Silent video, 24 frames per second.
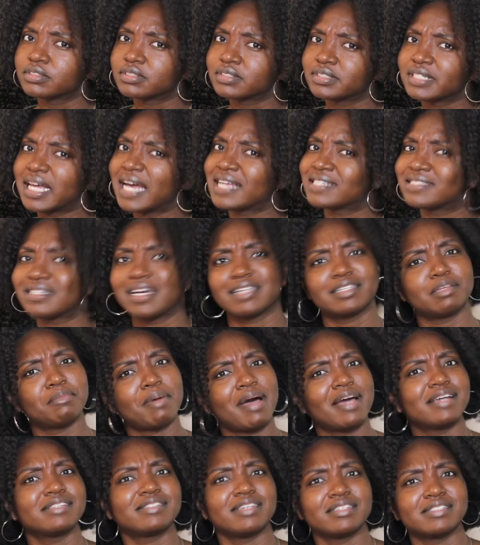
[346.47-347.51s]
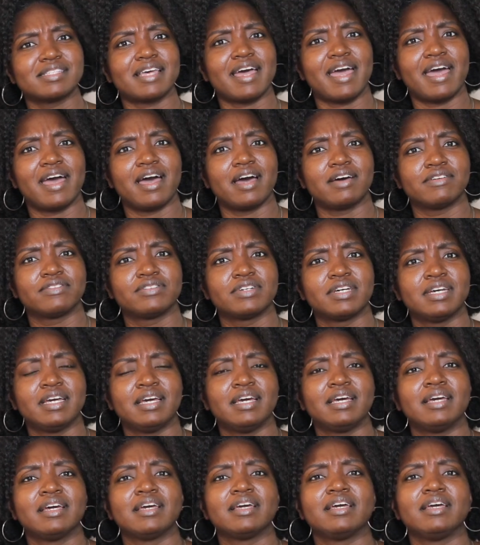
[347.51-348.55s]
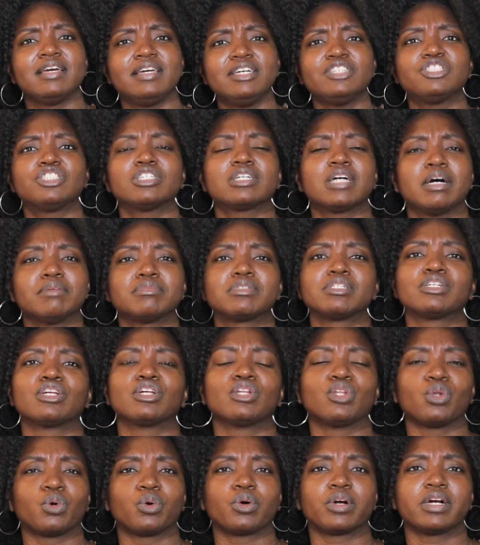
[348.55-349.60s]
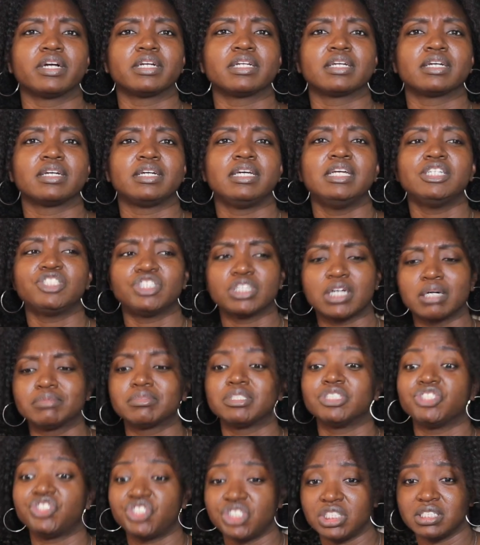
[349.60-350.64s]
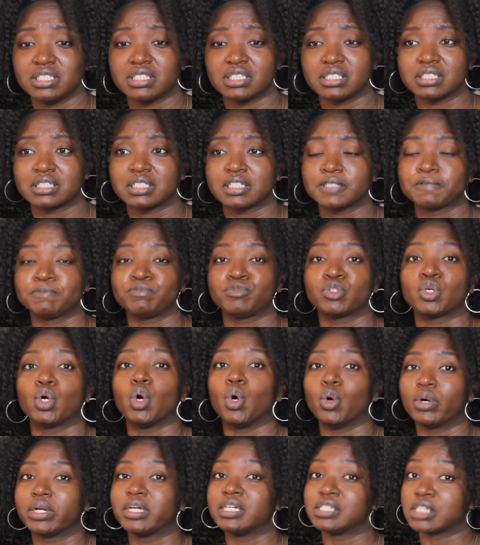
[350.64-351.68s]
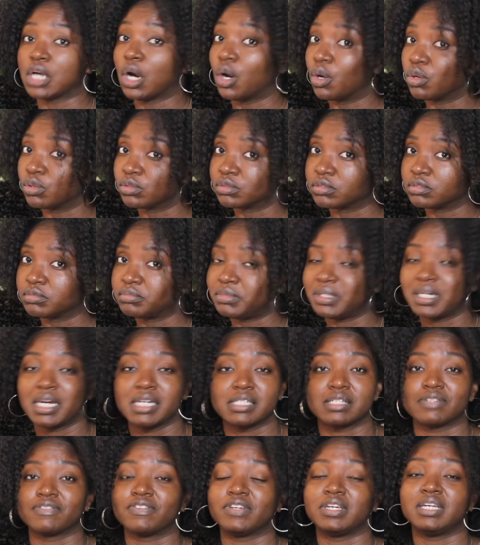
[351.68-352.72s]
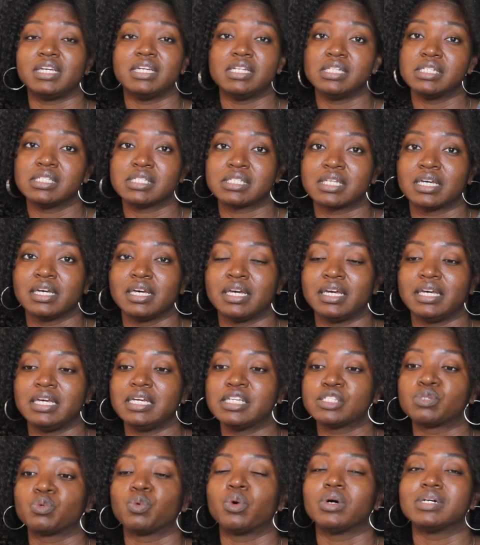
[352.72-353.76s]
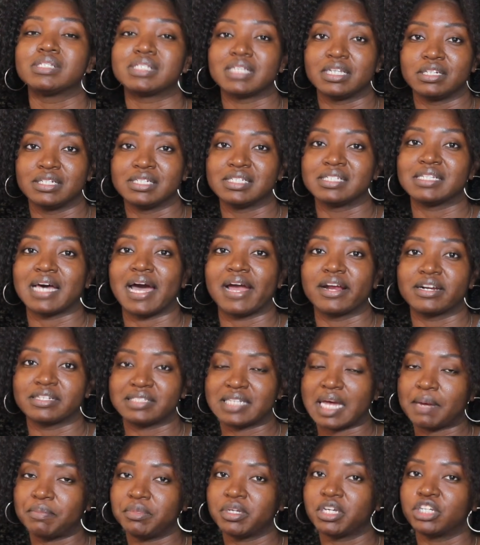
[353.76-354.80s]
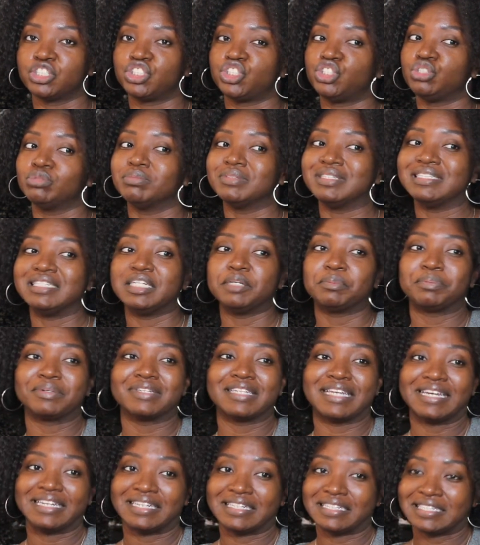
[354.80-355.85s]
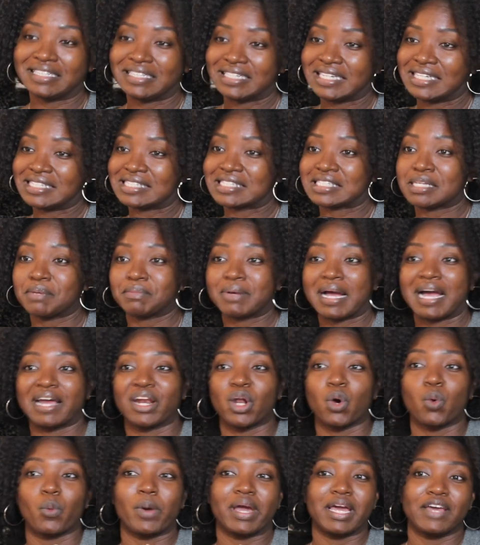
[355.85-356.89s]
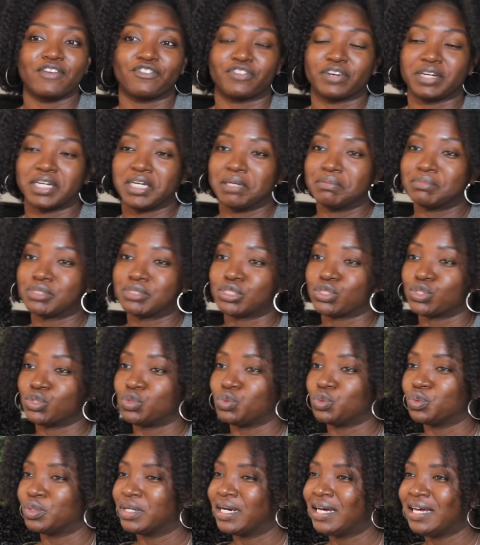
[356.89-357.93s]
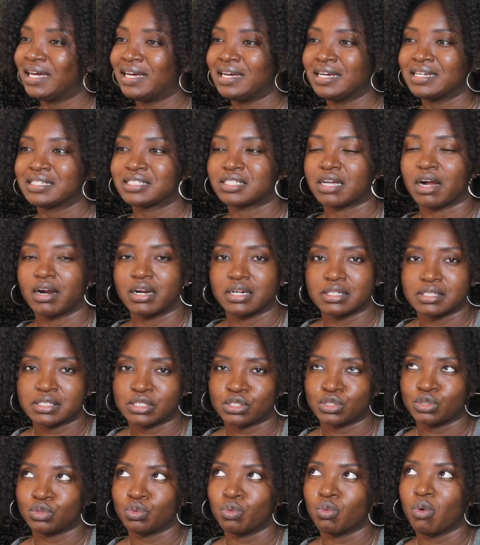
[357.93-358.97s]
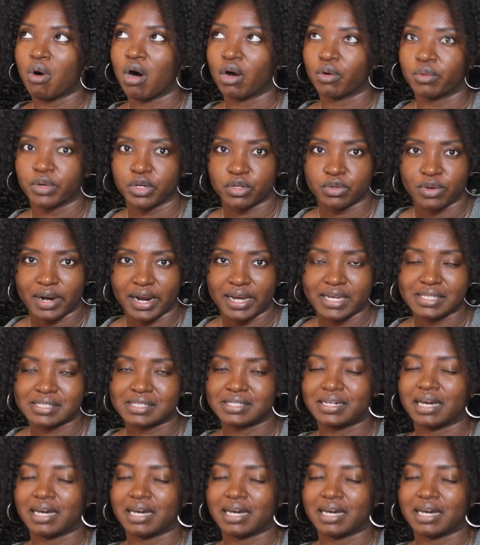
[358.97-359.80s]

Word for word: That's not the mindset to have. He should come to the Lord. He should come to Jesus on his own because of his his wants and desires, not because you manipulated it in some kind of way for him to start to walk with Christ.